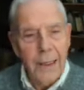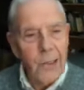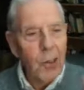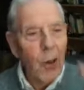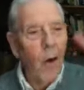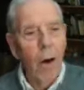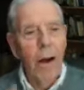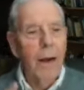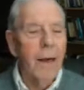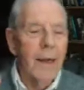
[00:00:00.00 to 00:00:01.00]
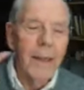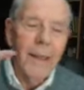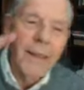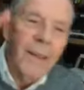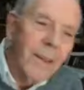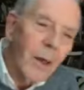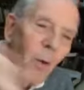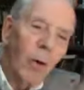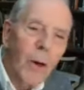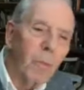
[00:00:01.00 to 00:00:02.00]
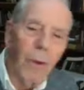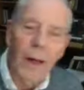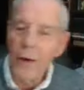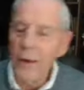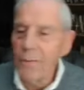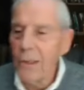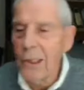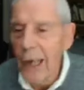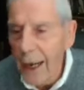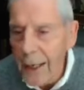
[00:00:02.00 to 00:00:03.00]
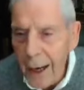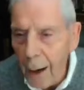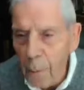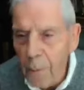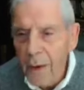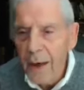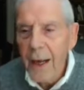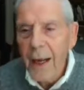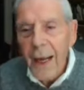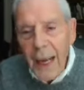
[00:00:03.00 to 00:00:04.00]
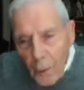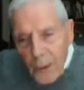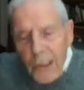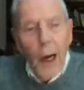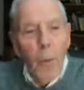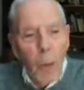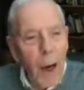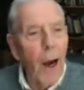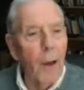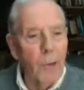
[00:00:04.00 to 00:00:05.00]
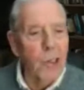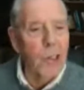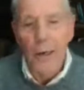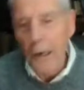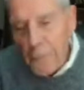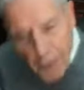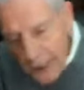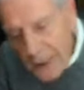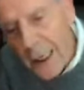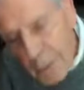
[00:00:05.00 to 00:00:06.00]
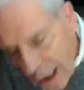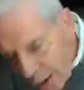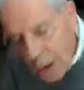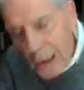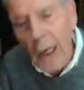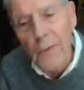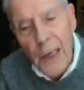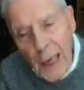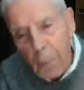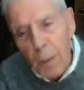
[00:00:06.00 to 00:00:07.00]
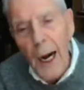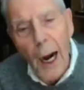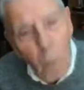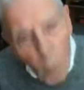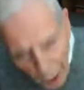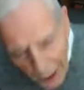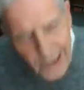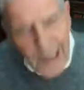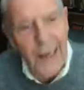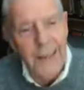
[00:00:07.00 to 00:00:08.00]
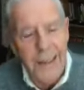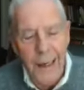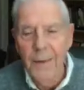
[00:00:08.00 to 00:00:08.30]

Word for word: Esau, the older brother of Jacob, he was Abraham's son. In fact, he was the son that Abraham wanted.